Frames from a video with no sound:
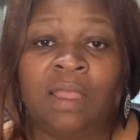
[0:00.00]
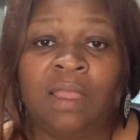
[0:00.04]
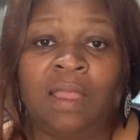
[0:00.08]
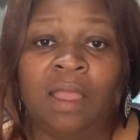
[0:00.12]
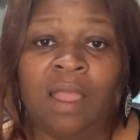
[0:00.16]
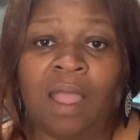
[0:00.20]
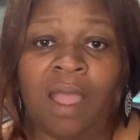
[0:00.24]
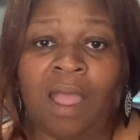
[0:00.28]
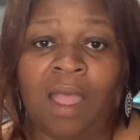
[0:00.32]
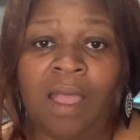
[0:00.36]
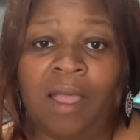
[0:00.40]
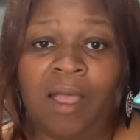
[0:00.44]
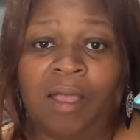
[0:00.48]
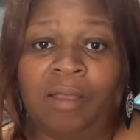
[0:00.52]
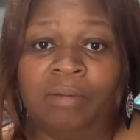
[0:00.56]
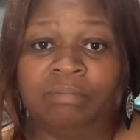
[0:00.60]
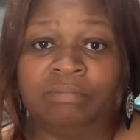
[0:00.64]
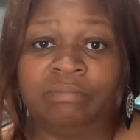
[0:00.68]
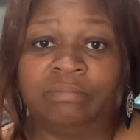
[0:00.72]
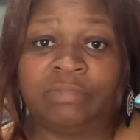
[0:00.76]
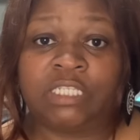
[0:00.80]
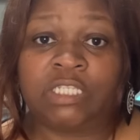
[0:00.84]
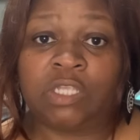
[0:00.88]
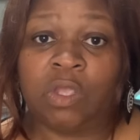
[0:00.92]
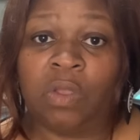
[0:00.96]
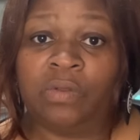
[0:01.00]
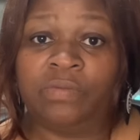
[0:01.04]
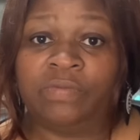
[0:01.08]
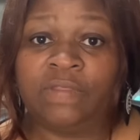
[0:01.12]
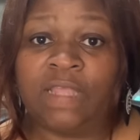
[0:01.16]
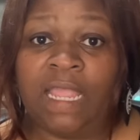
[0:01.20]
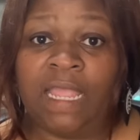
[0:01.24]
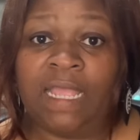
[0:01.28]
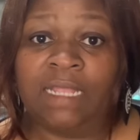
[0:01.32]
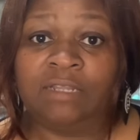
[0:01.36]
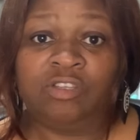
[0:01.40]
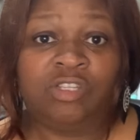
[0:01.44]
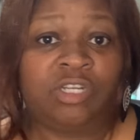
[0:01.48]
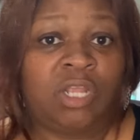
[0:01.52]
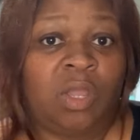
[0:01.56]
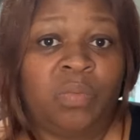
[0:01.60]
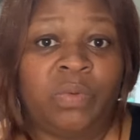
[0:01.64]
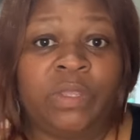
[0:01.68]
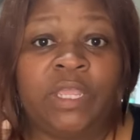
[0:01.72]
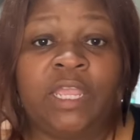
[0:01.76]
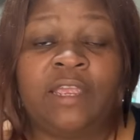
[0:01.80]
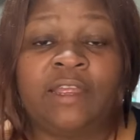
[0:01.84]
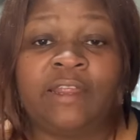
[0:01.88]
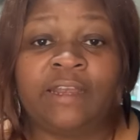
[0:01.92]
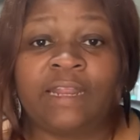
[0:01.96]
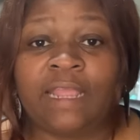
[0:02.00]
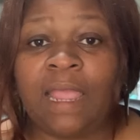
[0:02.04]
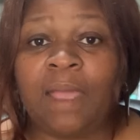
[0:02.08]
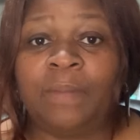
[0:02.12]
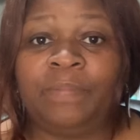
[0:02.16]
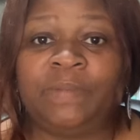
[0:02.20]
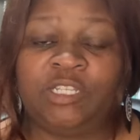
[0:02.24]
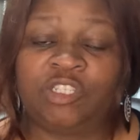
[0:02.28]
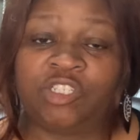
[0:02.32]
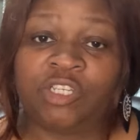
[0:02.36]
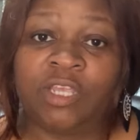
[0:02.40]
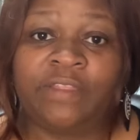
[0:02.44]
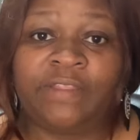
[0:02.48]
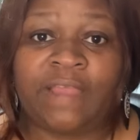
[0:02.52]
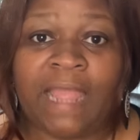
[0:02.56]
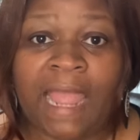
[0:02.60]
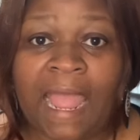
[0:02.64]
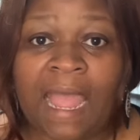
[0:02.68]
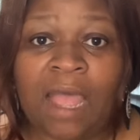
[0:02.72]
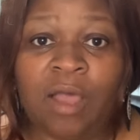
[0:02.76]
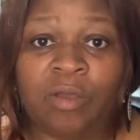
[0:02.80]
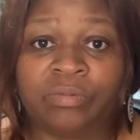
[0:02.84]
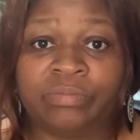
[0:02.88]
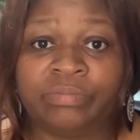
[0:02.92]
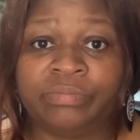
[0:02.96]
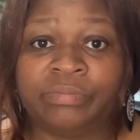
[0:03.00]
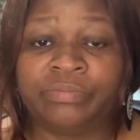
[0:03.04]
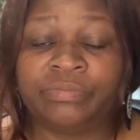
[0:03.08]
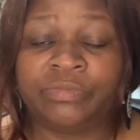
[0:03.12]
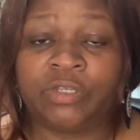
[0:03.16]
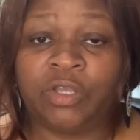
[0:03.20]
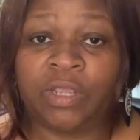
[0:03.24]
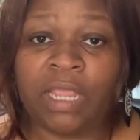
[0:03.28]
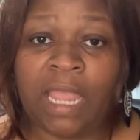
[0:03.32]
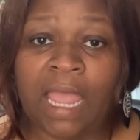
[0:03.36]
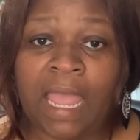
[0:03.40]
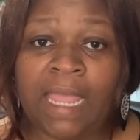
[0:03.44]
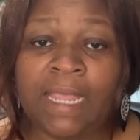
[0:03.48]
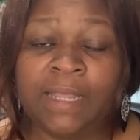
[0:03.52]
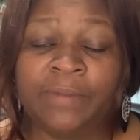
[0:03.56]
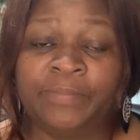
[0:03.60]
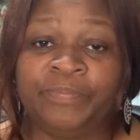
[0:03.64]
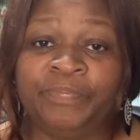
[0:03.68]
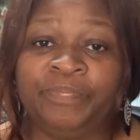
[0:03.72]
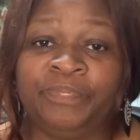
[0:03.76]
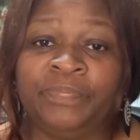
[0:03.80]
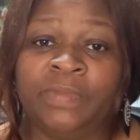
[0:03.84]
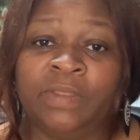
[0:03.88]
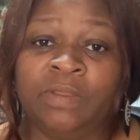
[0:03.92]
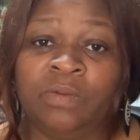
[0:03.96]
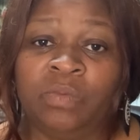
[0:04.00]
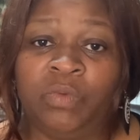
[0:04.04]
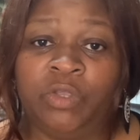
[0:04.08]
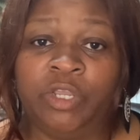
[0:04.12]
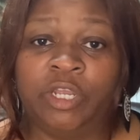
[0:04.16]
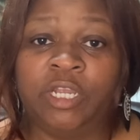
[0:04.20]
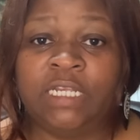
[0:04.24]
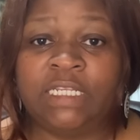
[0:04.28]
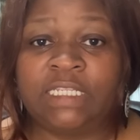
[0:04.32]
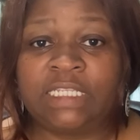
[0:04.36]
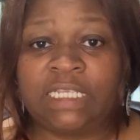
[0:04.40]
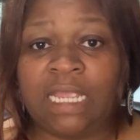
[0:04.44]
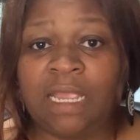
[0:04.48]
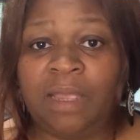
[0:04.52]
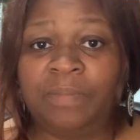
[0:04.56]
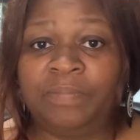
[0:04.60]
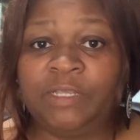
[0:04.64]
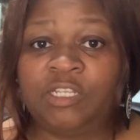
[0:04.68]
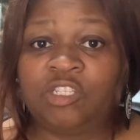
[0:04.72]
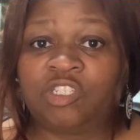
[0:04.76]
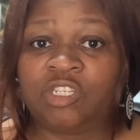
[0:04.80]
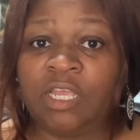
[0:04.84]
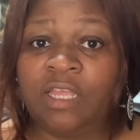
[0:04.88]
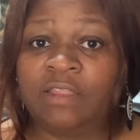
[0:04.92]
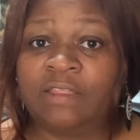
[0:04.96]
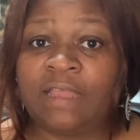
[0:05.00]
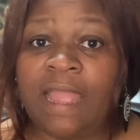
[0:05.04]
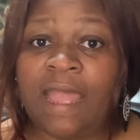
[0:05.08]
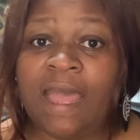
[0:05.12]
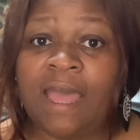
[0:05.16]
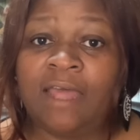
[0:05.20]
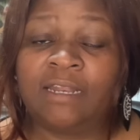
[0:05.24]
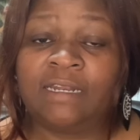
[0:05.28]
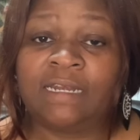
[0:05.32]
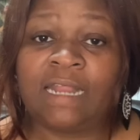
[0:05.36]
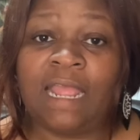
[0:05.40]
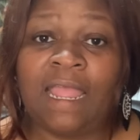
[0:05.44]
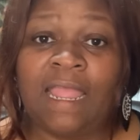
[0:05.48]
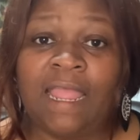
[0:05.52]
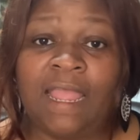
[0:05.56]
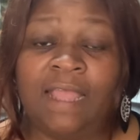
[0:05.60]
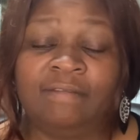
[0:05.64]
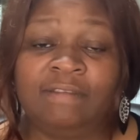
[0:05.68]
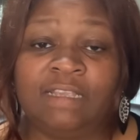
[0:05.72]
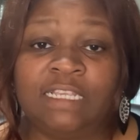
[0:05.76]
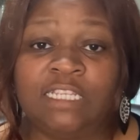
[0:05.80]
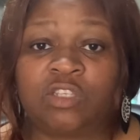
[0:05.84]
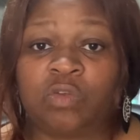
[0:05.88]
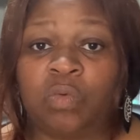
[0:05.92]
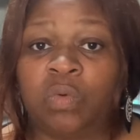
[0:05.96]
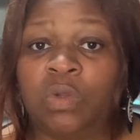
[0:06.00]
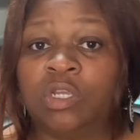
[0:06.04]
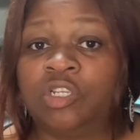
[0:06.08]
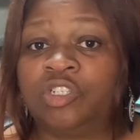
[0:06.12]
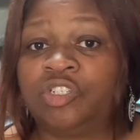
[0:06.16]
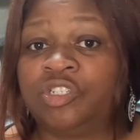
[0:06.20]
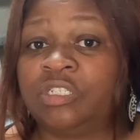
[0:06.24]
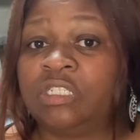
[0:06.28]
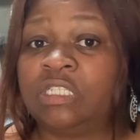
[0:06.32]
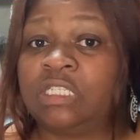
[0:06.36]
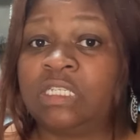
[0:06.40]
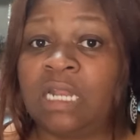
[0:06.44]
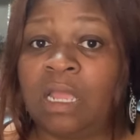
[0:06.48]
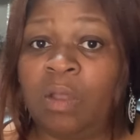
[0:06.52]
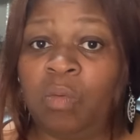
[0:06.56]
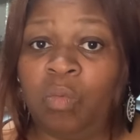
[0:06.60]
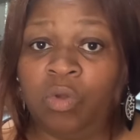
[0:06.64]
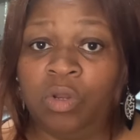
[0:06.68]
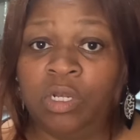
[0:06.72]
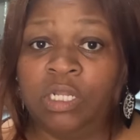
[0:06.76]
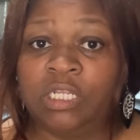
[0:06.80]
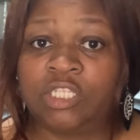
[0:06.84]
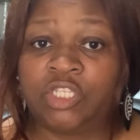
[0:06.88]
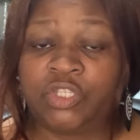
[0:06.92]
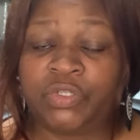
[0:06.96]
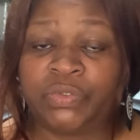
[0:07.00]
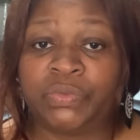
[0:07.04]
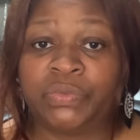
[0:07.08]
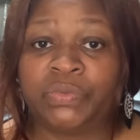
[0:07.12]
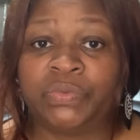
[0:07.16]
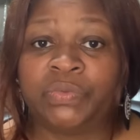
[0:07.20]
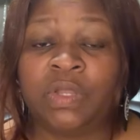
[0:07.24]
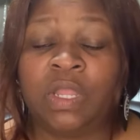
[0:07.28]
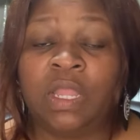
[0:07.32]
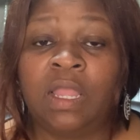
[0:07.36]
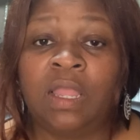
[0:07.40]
so that, you know, we're here to help each other out, okay? We're here to help each other out, and I had these questions and I wanted to